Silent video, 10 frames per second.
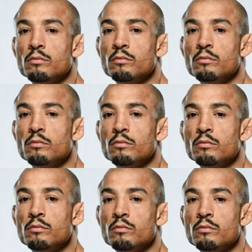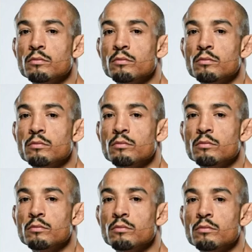
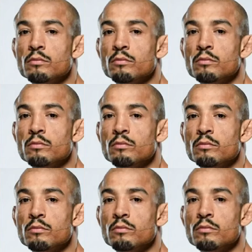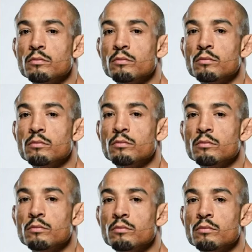
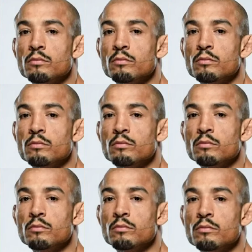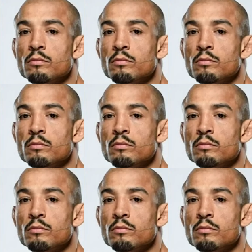The person shown says nothing.